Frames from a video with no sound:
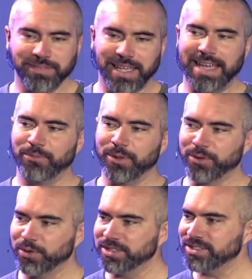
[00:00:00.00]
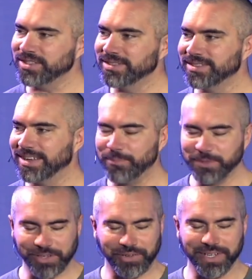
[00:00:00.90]
I have with Christians, and I'm
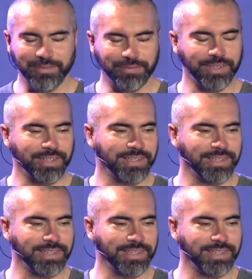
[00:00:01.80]
sorry if I,